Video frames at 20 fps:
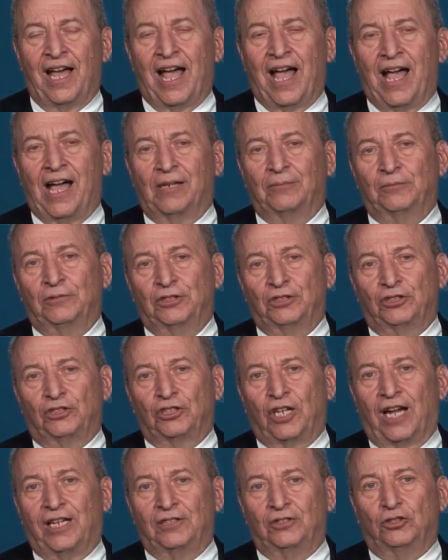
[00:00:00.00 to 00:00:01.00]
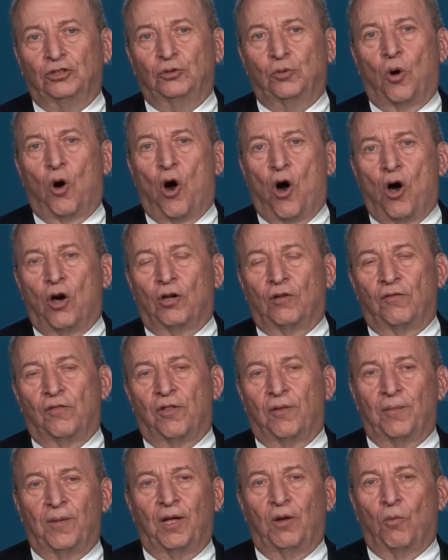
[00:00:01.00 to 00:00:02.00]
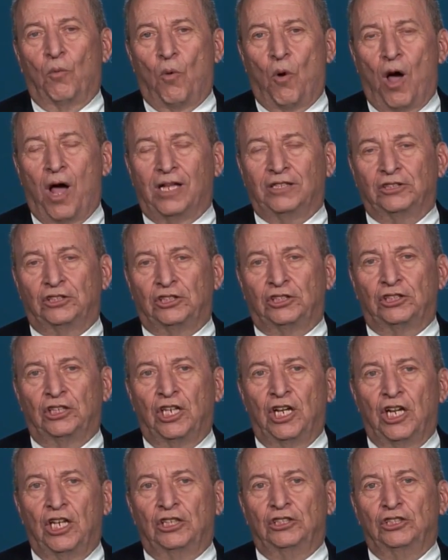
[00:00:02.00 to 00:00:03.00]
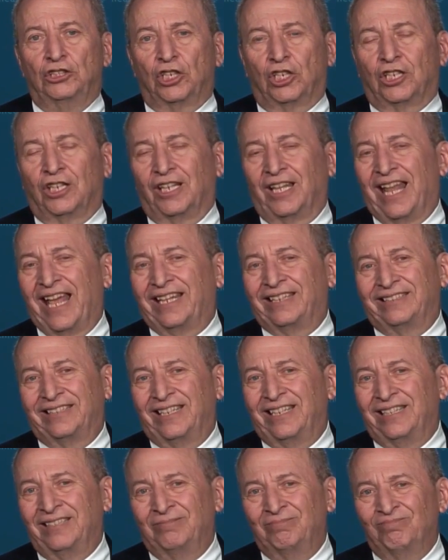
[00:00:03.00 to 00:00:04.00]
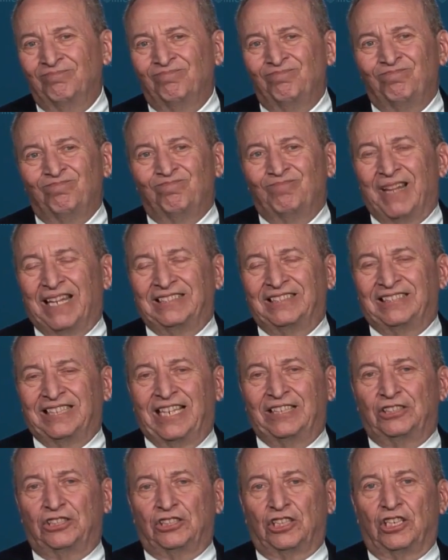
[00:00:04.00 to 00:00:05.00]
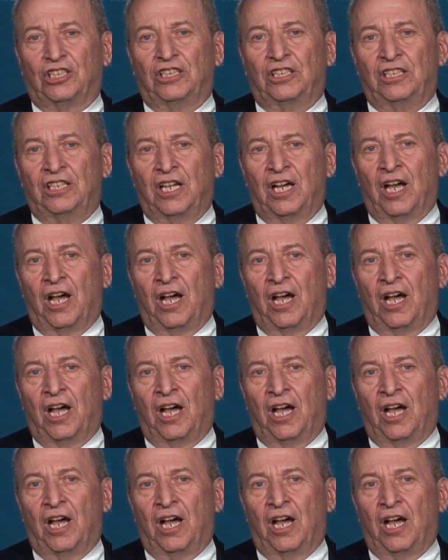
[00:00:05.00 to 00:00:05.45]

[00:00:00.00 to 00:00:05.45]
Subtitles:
And when you try to do all of them at once, you're collecting essentially